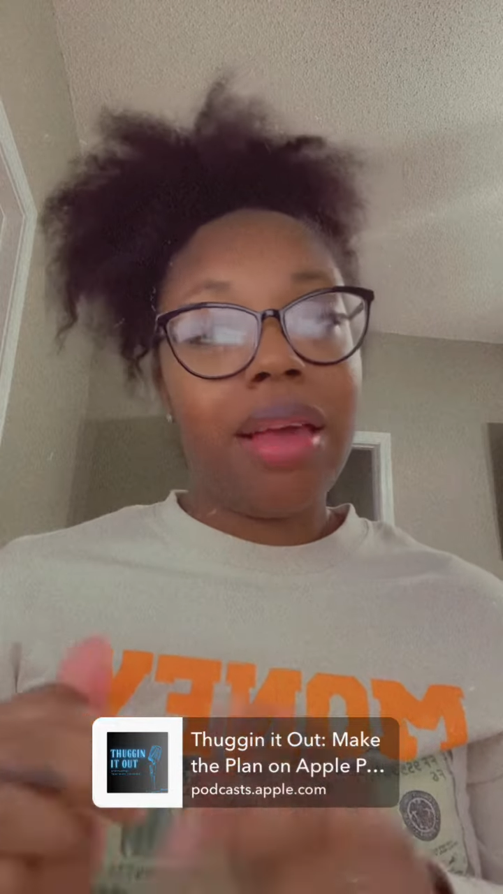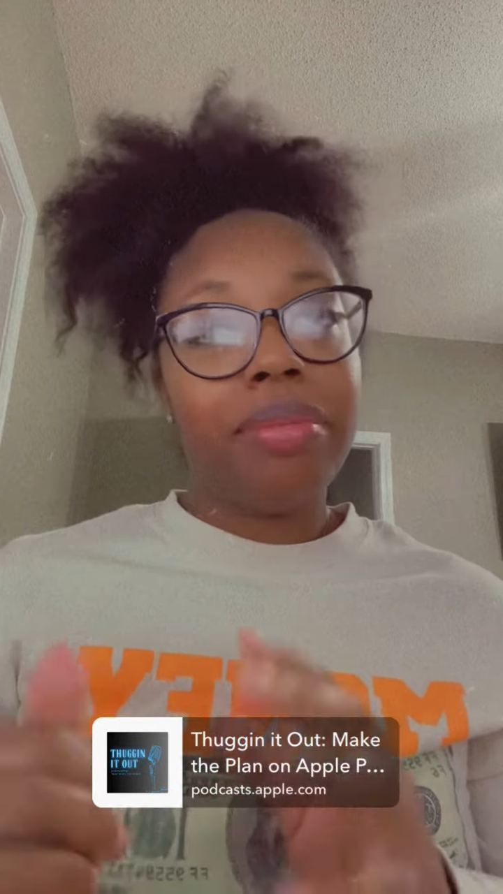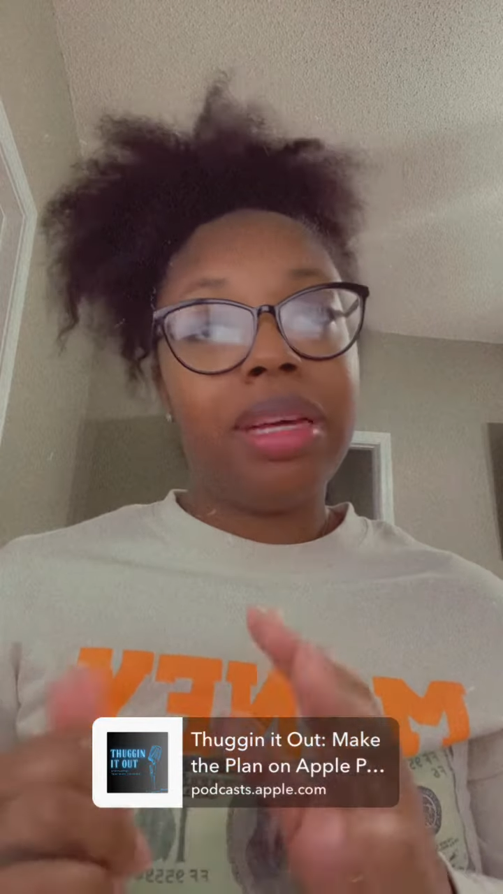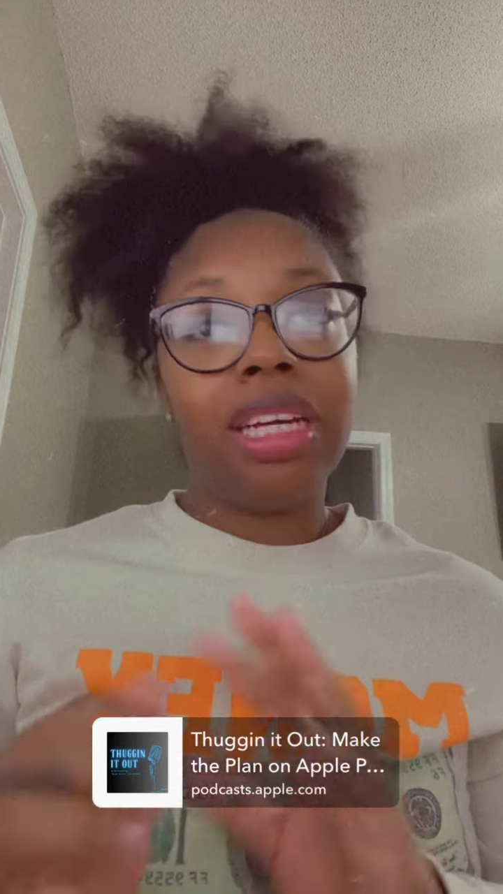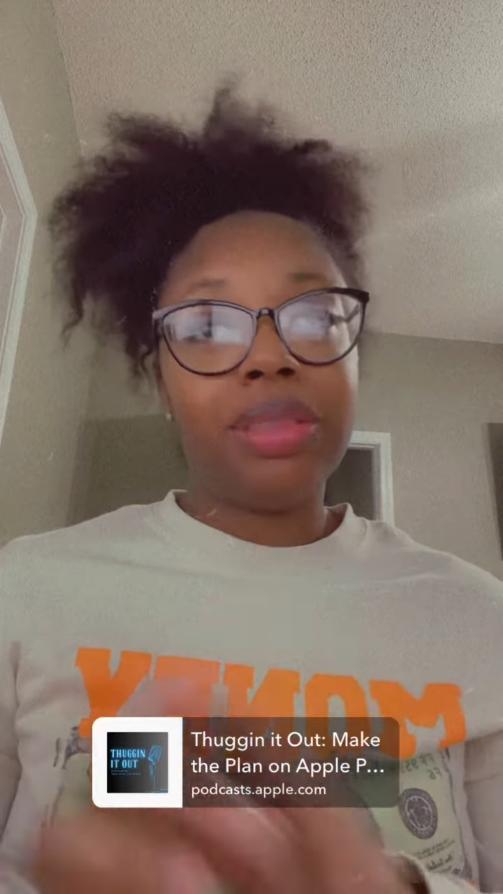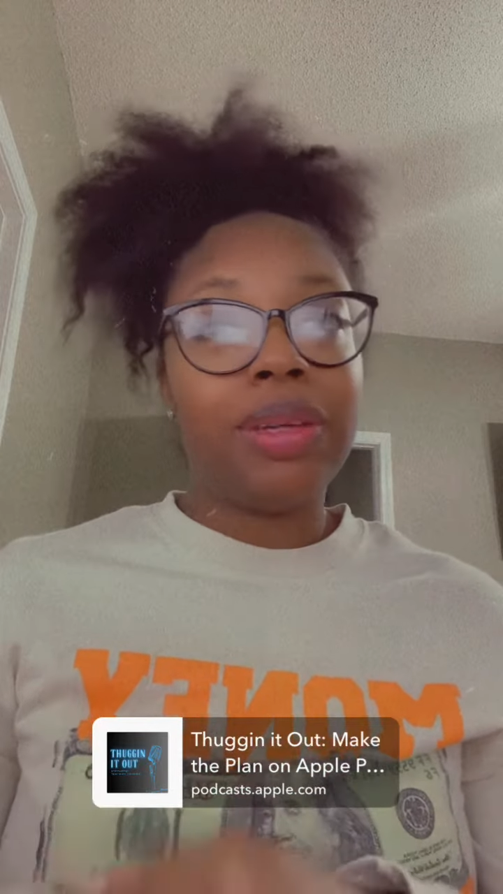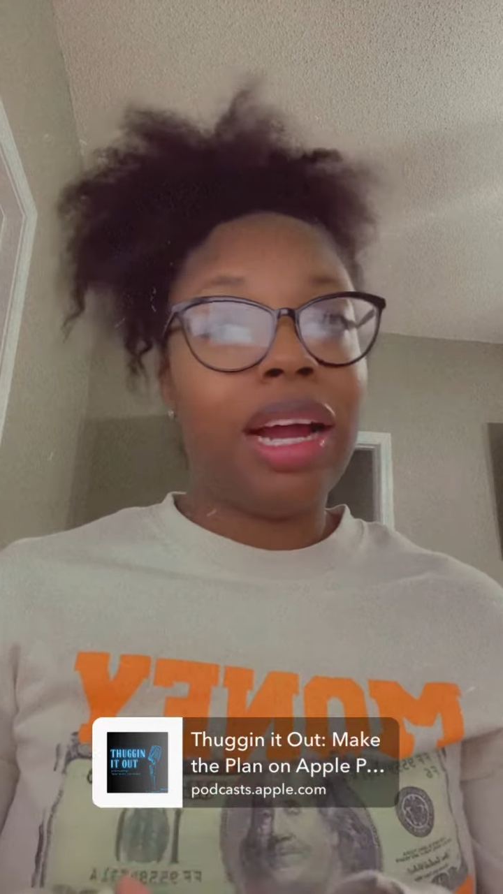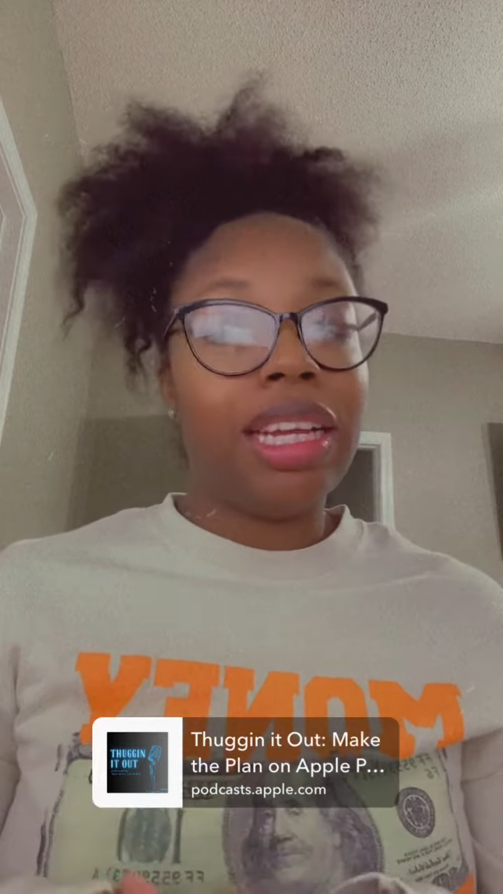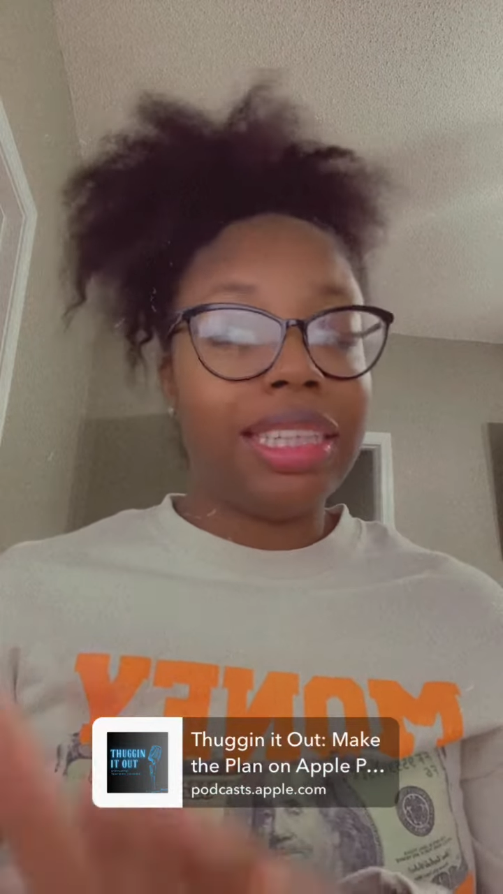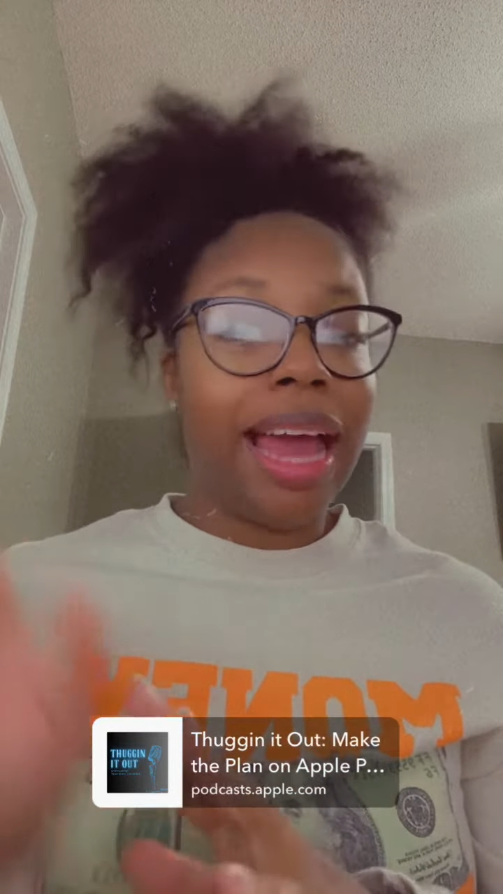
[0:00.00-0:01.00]
because
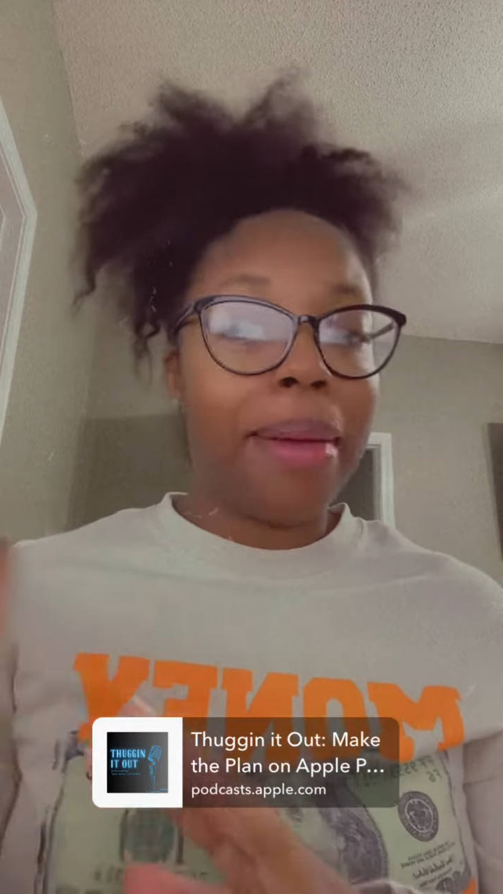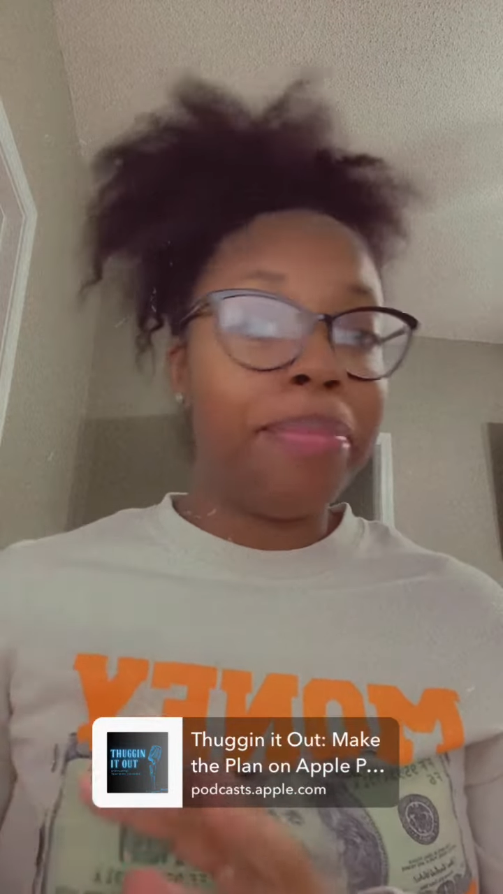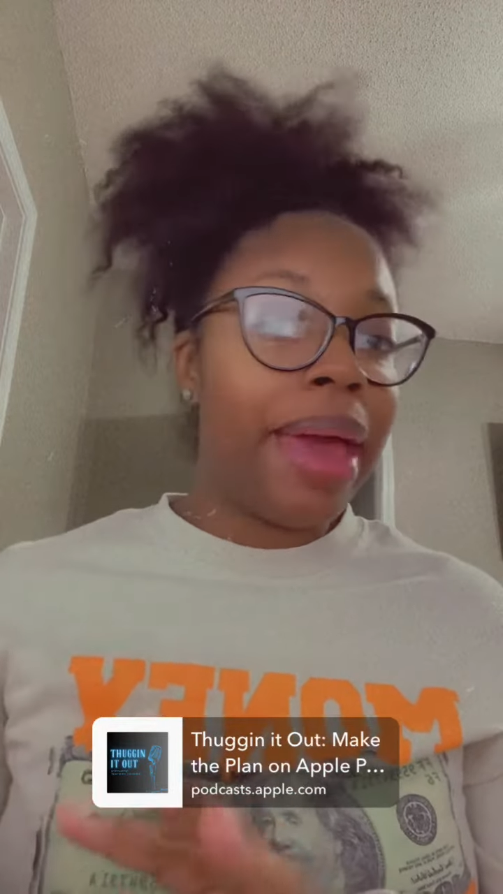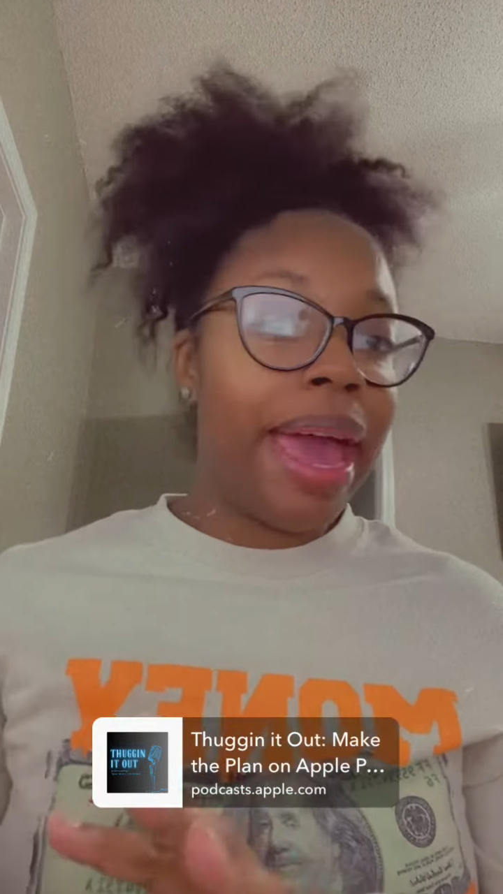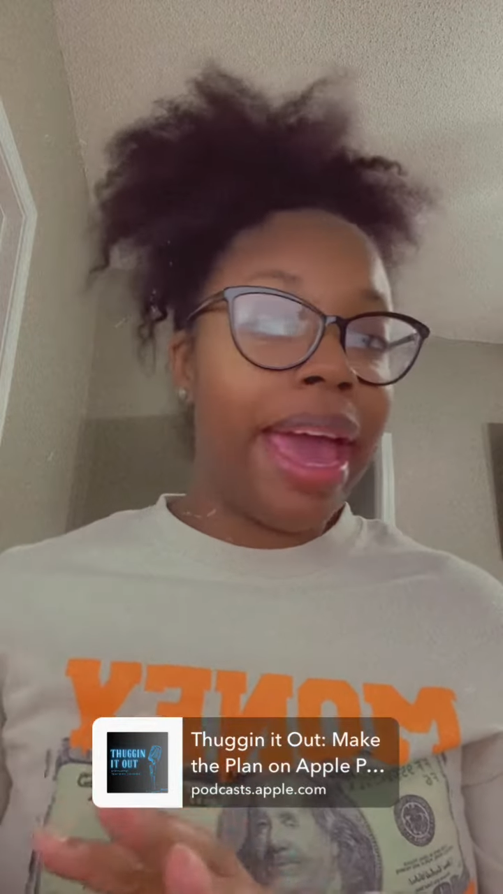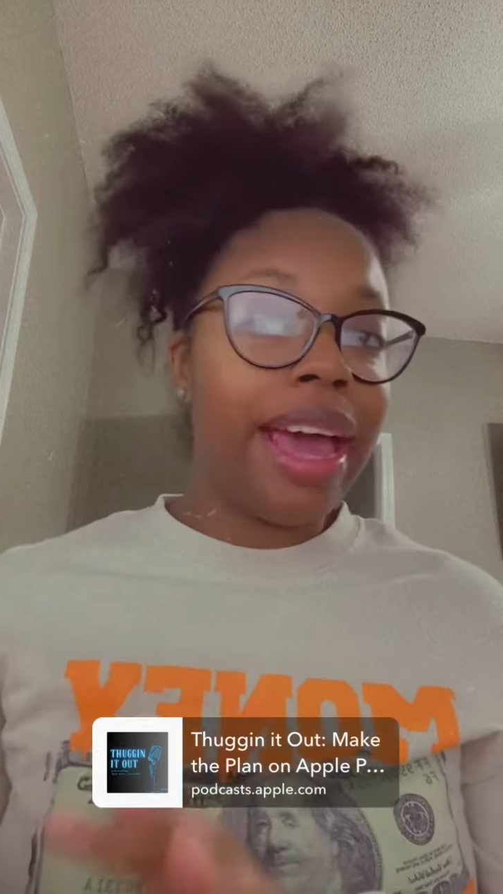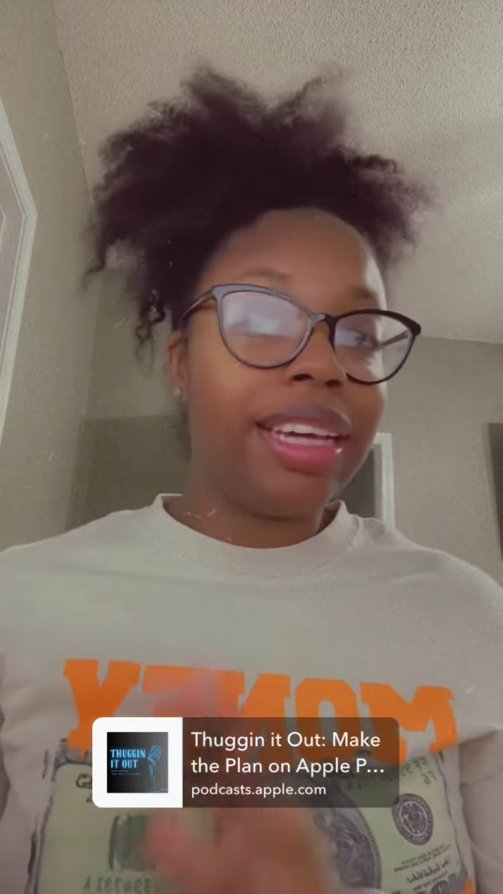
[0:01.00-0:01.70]
regardless of how bad